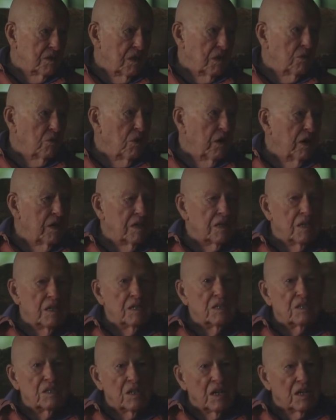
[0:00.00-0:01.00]
the aquatic
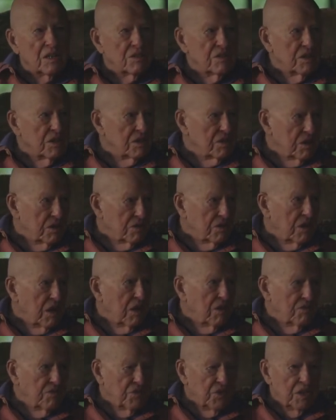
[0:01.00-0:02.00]
insects that the
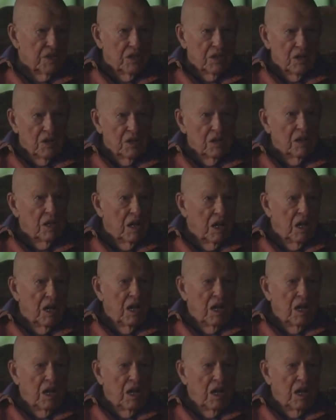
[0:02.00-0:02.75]
trout feed on.